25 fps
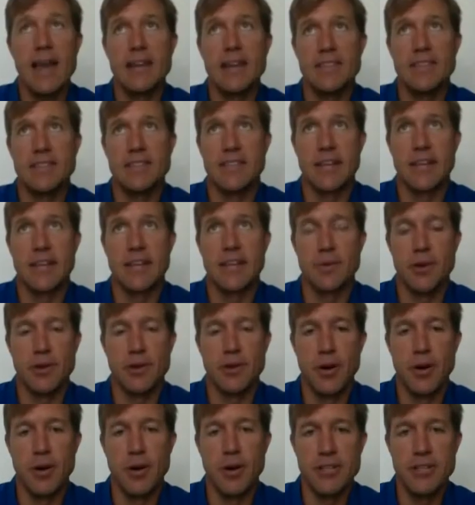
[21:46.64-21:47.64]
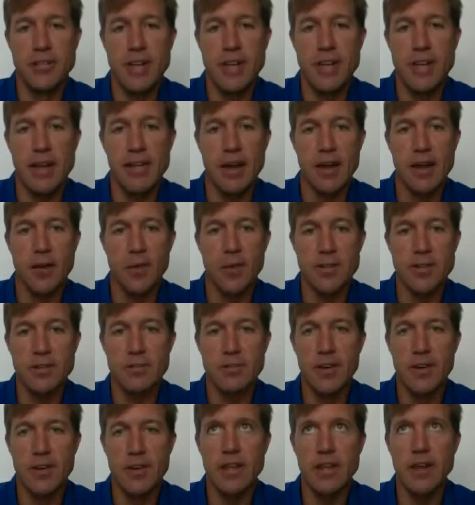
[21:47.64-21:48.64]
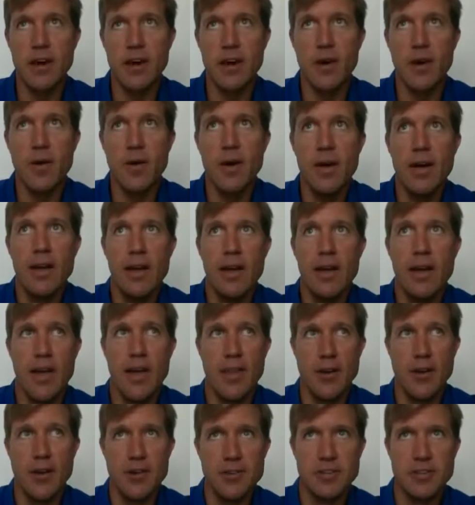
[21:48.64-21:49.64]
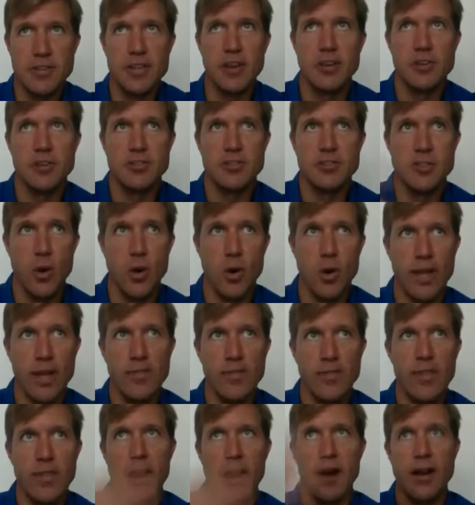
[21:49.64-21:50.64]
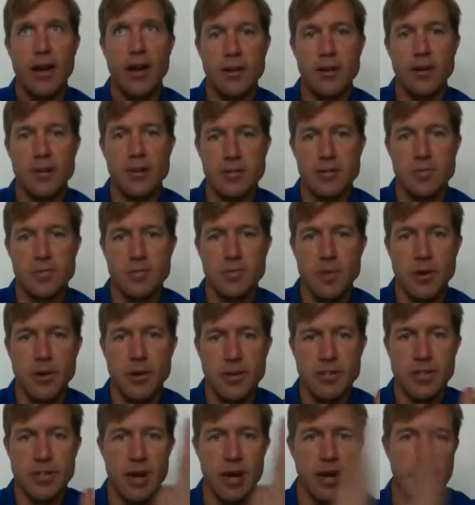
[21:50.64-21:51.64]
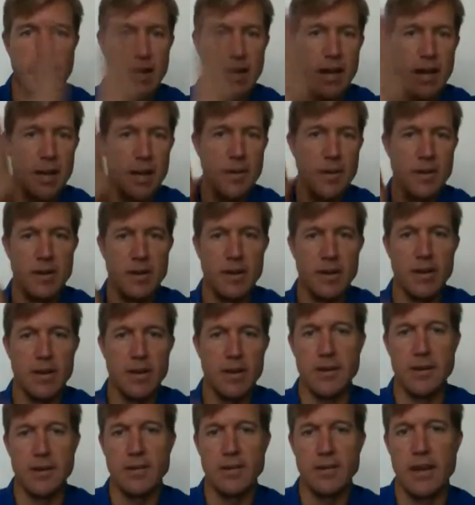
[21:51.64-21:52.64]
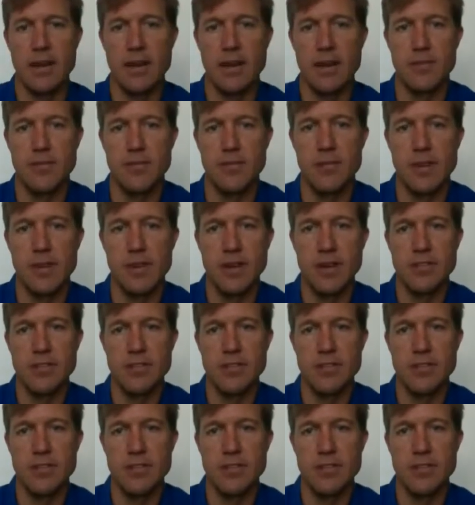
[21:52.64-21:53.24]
in essence, that's what you're doing. You're just taking that original video, and then you're just going in there and you're just cutting it up into 10 different videos.